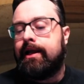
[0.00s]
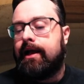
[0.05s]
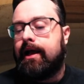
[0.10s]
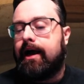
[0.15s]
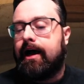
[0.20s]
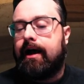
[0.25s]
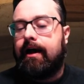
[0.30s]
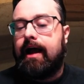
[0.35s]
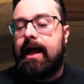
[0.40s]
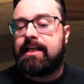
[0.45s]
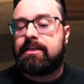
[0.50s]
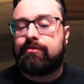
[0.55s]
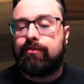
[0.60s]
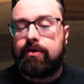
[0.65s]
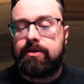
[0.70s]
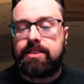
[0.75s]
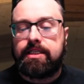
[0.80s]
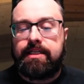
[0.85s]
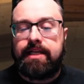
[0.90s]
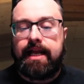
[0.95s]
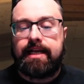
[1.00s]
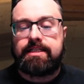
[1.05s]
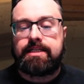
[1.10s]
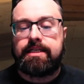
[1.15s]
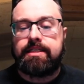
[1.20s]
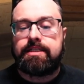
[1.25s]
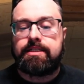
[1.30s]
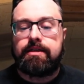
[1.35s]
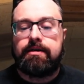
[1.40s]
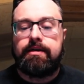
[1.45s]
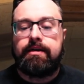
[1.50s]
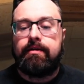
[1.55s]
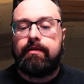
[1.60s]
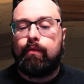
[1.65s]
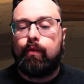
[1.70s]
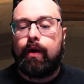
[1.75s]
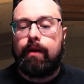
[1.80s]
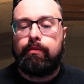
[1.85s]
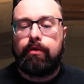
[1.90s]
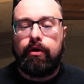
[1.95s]
as far as the tank's concerned,
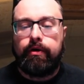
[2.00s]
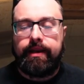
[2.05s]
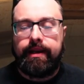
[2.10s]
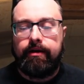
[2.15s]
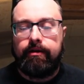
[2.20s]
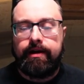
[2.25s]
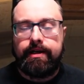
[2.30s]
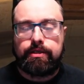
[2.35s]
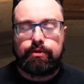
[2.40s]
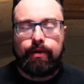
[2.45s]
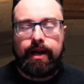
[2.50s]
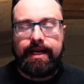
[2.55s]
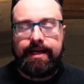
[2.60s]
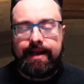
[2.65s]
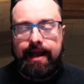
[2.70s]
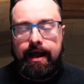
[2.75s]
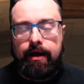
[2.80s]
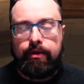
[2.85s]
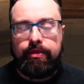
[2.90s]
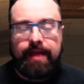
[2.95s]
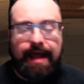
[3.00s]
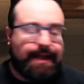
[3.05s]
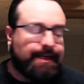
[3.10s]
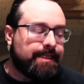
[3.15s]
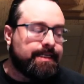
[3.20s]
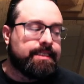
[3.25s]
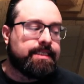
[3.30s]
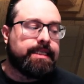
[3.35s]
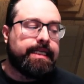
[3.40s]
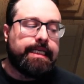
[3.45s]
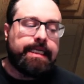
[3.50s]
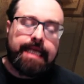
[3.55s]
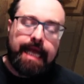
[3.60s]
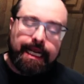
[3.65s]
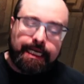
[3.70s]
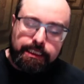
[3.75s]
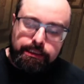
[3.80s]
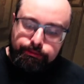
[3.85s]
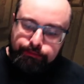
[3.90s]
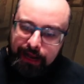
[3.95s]
where Broke here is right now, that is the
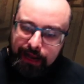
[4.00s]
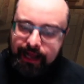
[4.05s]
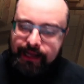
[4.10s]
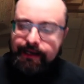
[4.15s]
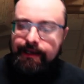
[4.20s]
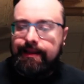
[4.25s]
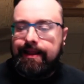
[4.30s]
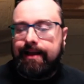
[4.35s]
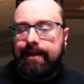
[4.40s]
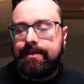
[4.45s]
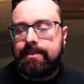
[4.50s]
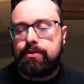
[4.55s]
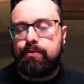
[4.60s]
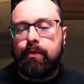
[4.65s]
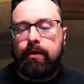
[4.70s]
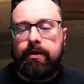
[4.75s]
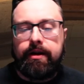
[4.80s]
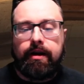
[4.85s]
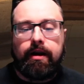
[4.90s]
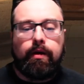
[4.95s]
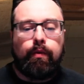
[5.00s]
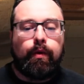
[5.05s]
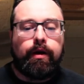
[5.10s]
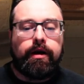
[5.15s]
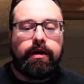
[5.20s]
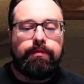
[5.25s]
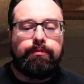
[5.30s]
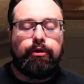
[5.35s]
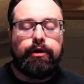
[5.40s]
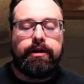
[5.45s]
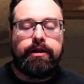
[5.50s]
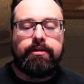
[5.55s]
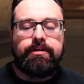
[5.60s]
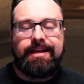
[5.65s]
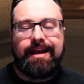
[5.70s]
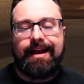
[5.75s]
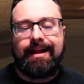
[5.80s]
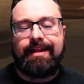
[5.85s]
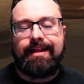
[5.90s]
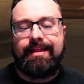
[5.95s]
tank spot. That is where you're going to want to deploy your
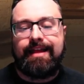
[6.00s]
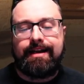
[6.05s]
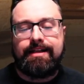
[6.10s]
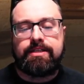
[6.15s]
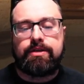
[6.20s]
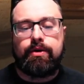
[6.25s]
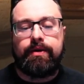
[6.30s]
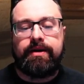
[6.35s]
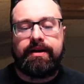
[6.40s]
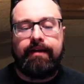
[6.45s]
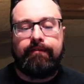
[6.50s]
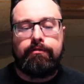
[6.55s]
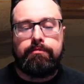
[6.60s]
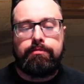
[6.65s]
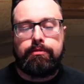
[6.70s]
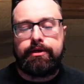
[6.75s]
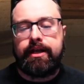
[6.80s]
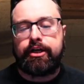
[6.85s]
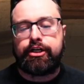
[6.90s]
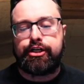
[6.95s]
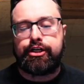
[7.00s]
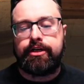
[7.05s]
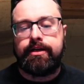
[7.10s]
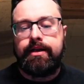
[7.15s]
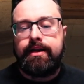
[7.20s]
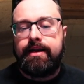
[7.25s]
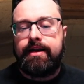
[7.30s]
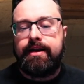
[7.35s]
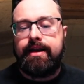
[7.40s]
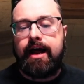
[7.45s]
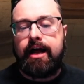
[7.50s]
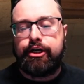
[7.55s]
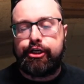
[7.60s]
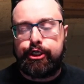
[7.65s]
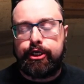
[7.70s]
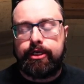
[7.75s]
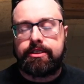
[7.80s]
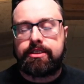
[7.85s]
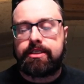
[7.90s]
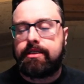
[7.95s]
tank. That is going to give you protection, not
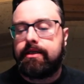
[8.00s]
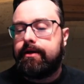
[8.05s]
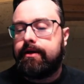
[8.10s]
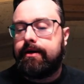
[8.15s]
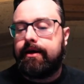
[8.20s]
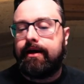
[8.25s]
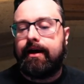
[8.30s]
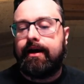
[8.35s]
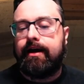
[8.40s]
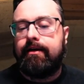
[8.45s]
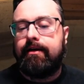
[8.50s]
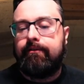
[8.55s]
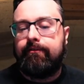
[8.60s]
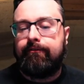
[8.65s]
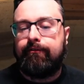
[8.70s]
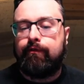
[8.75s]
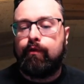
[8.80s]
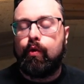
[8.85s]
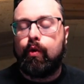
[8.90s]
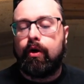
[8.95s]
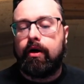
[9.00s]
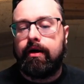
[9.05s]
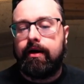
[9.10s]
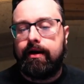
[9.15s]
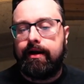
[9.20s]
just for